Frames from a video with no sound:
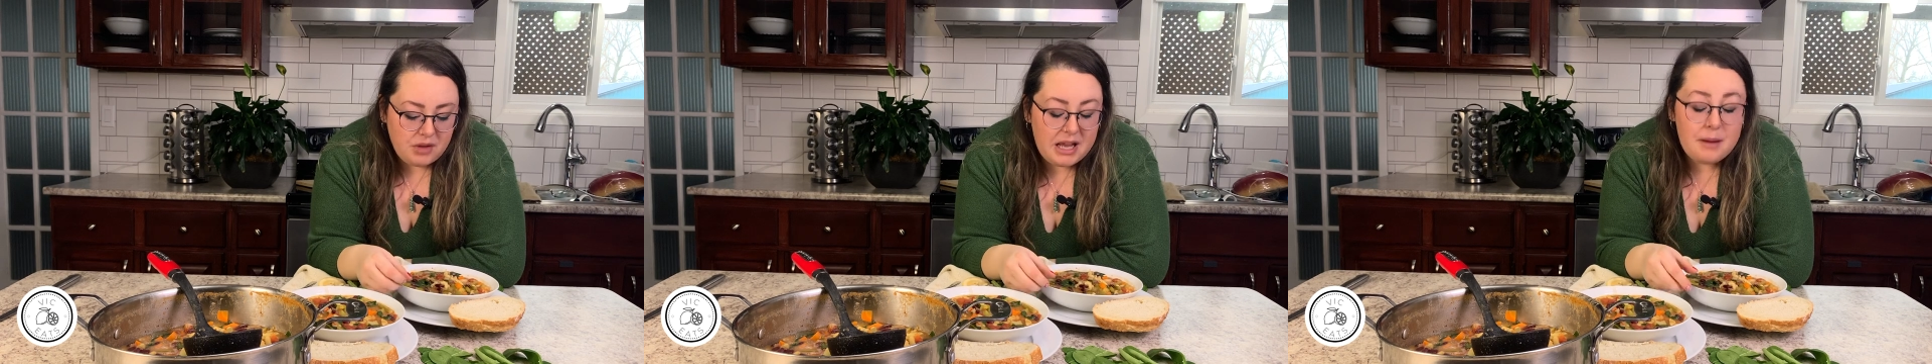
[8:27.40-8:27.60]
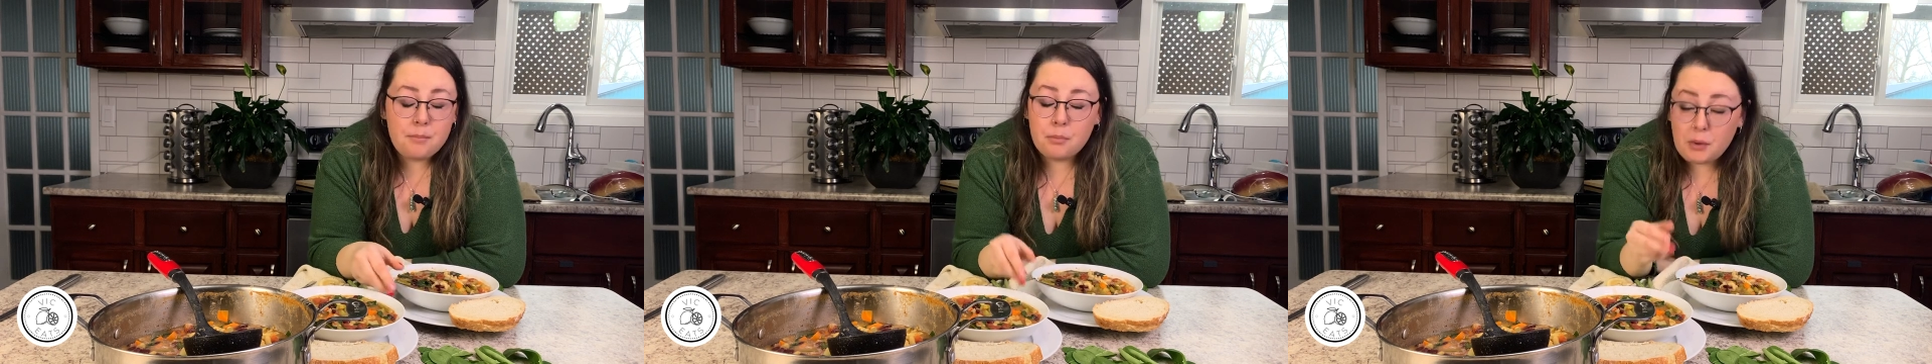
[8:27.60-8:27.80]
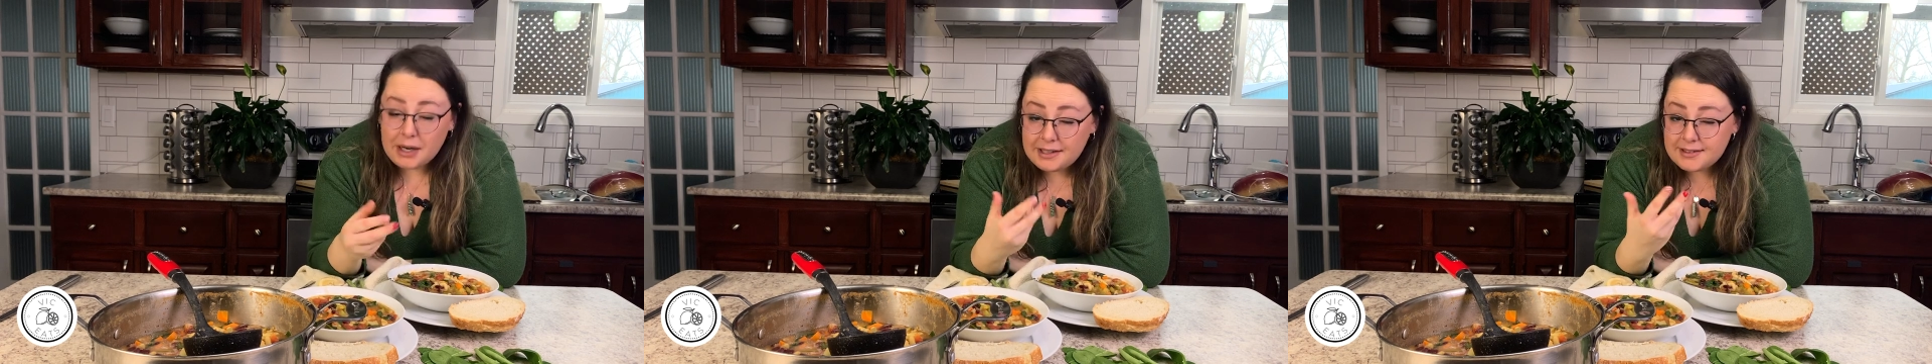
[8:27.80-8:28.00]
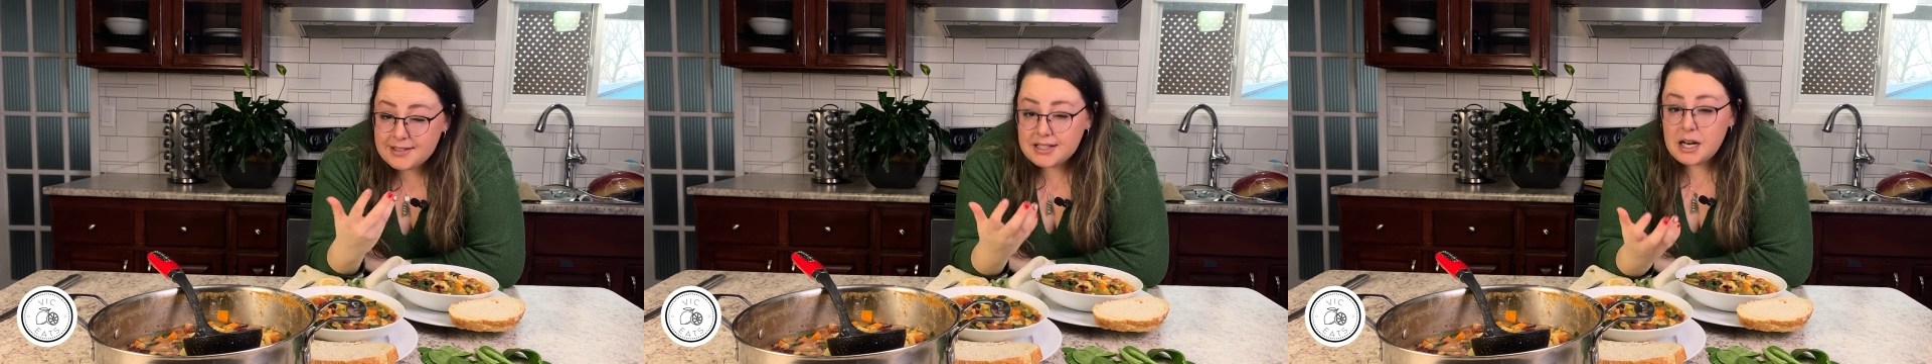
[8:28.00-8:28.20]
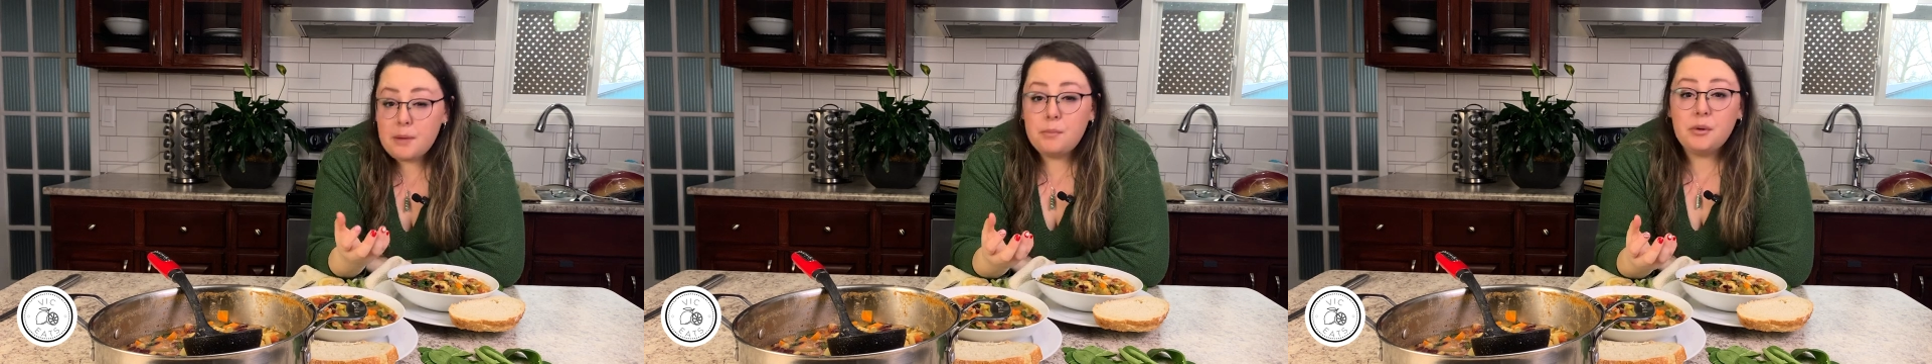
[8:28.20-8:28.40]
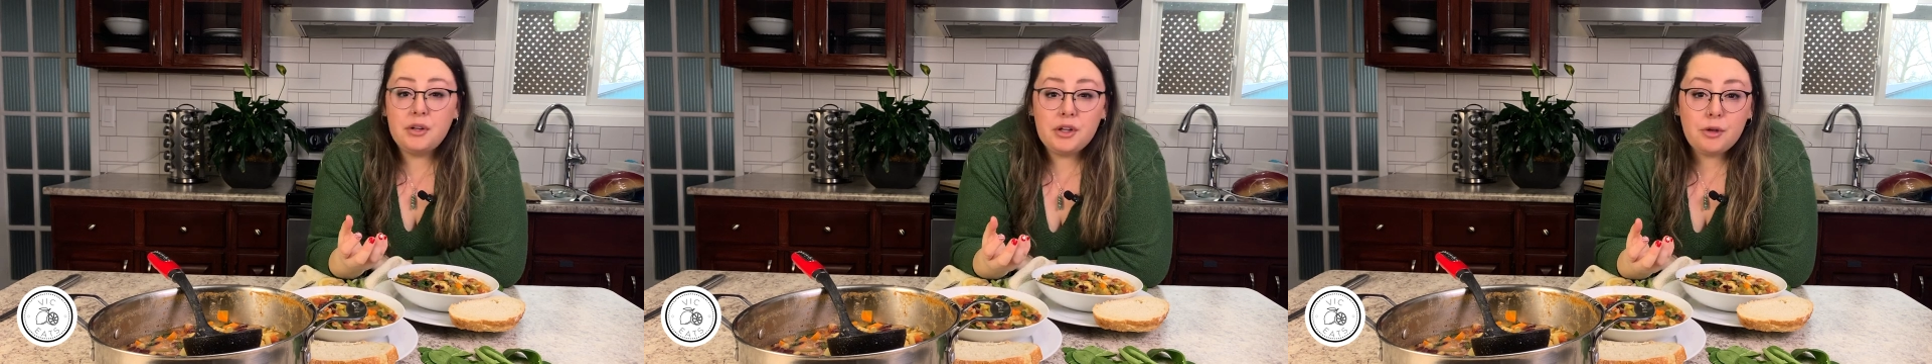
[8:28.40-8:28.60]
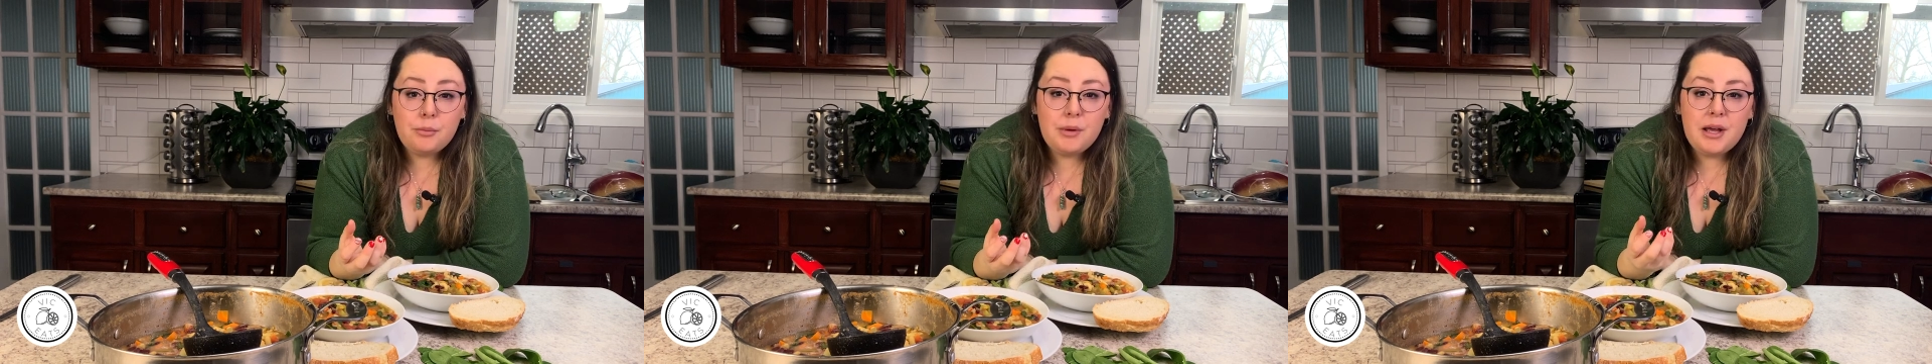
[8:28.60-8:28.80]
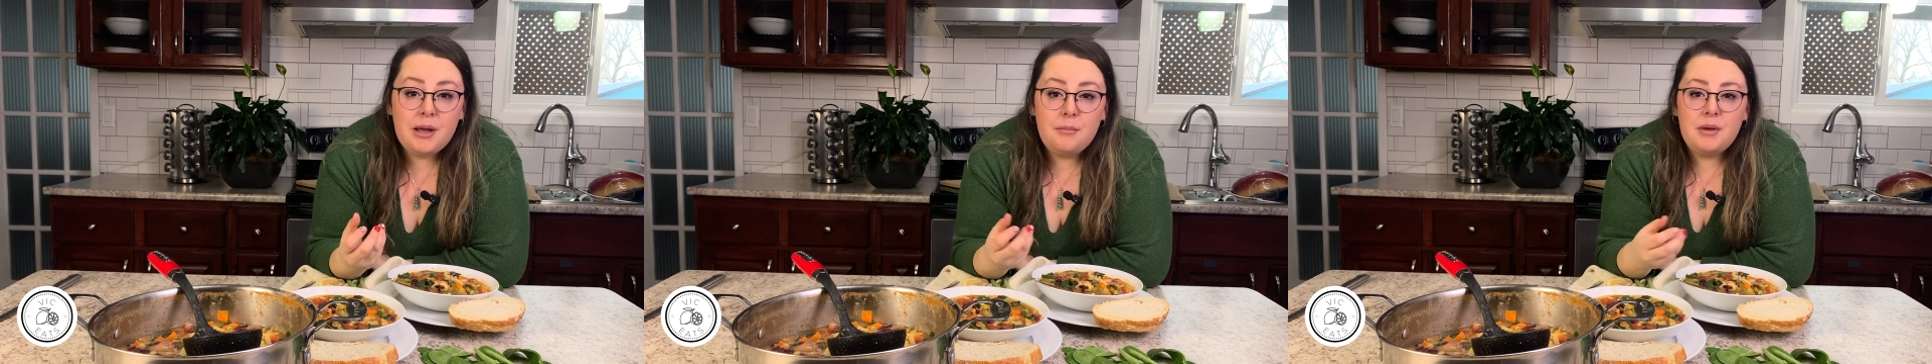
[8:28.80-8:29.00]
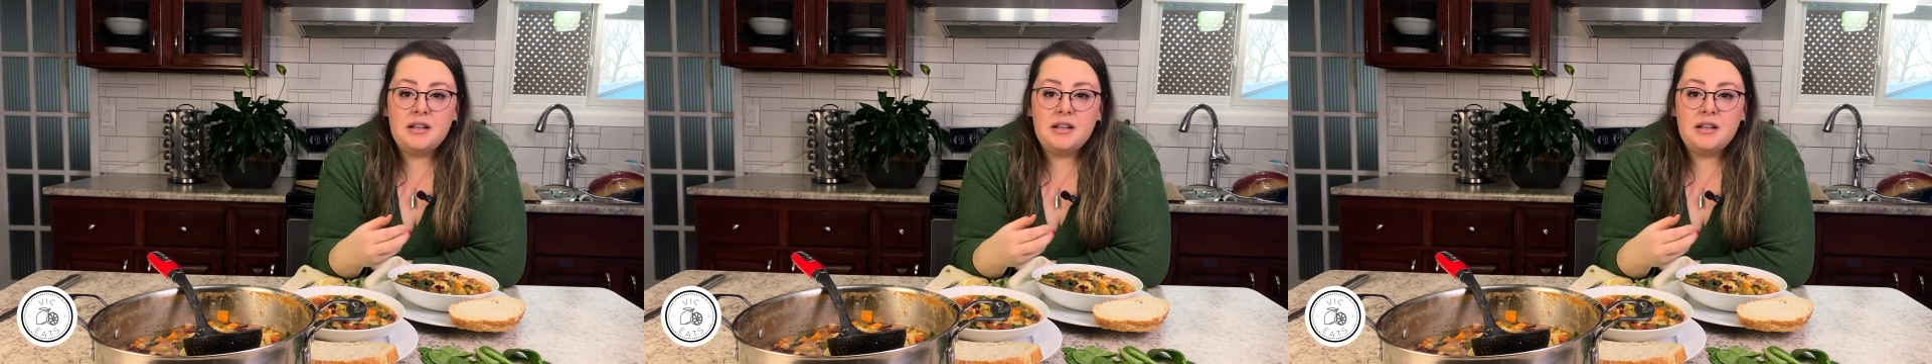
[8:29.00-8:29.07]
It brightens it up a little bit,